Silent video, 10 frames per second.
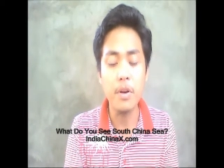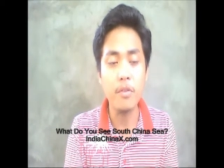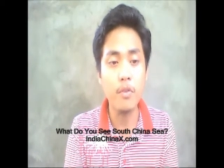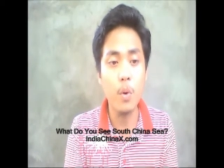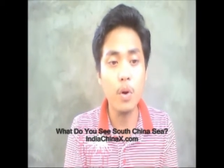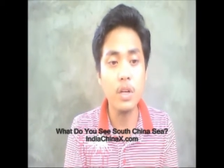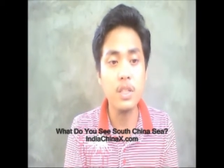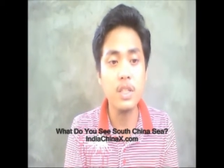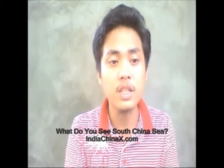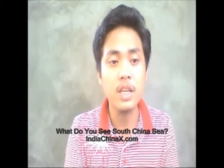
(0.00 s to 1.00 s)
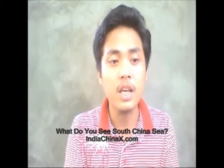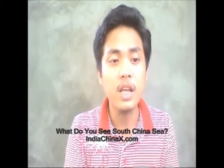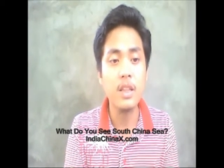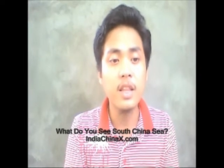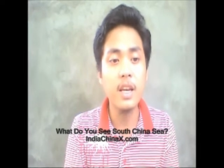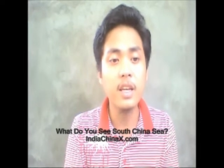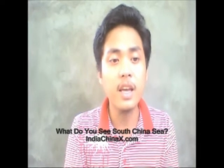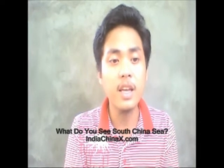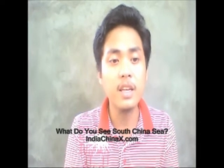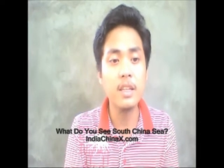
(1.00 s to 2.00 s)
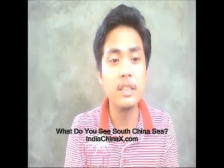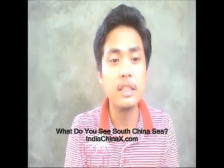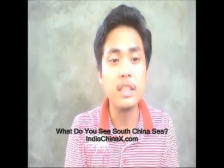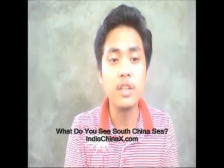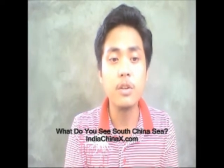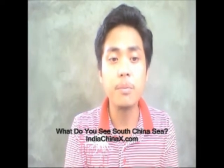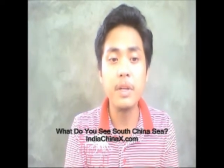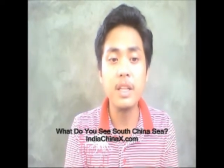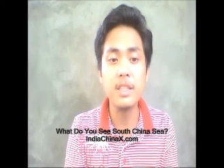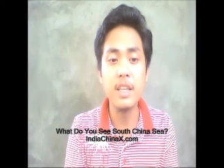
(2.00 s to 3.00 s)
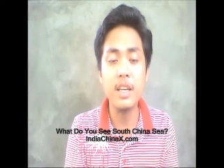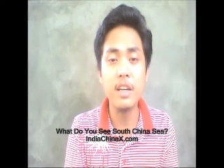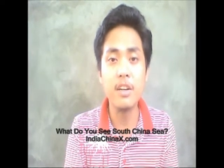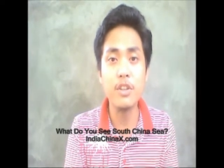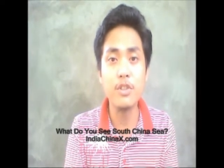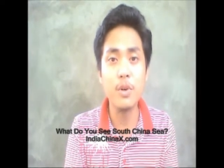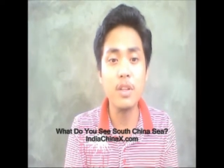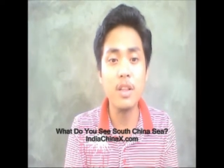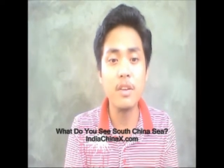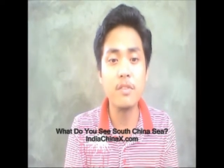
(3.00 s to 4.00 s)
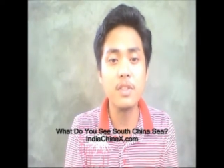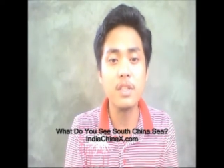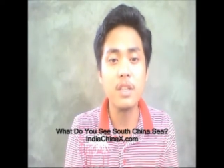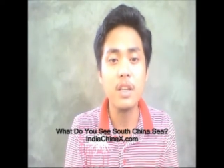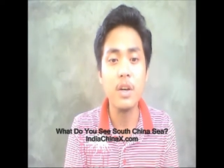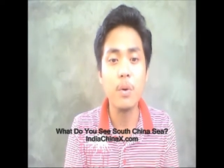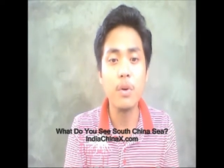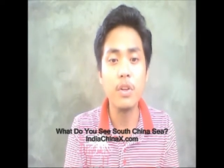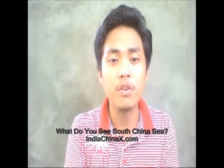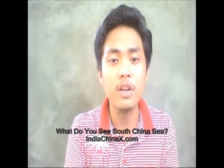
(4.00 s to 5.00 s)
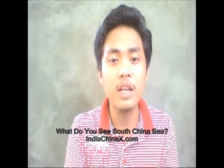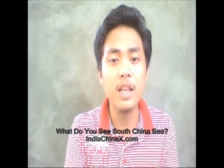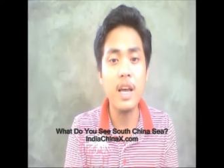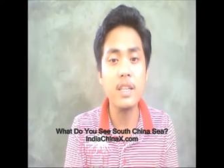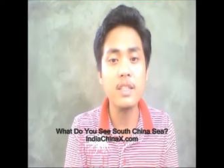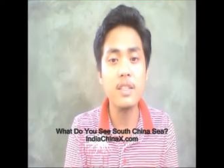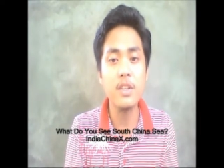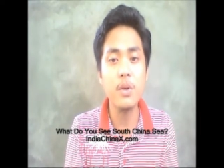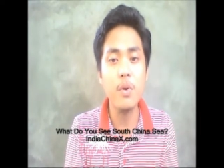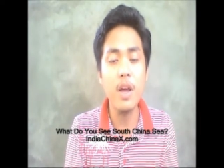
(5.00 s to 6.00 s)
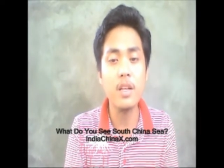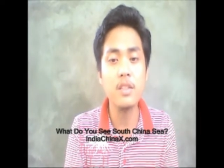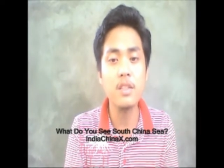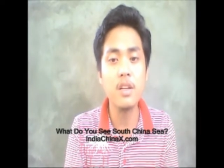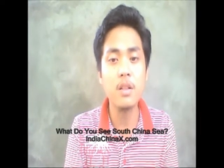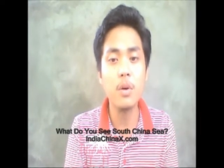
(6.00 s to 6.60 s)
But of course, then again, nobility here is short lived when you realize that the US is a